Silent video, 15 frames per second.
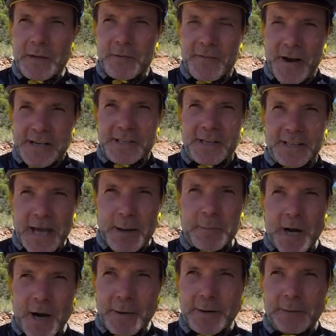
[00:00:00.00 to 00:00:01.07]
fact I kept
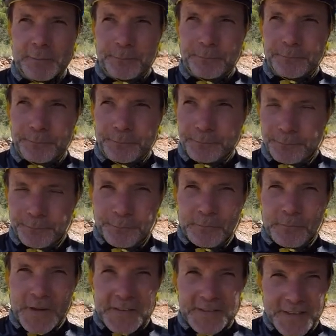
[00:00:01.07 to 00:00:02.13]
going,
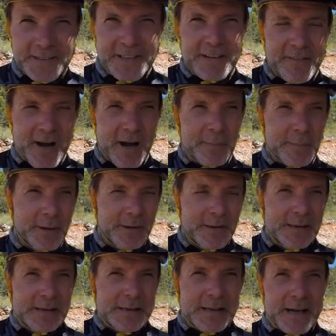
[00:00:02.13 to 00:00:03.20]
didn't give up,
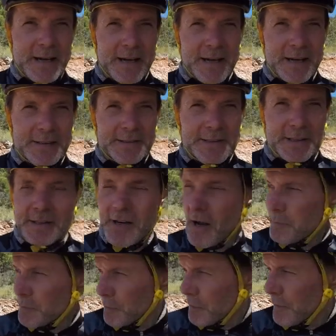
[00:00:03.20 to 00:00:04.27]
and
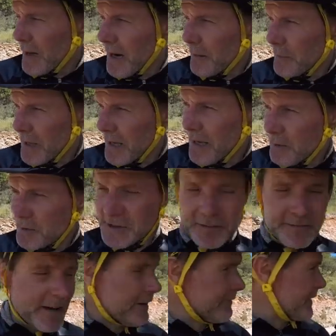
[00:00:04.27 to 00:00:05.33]
climbed all the way up here, which I
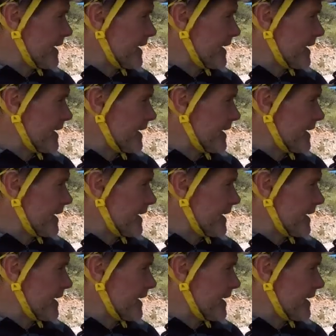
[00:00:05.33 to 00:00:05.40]
found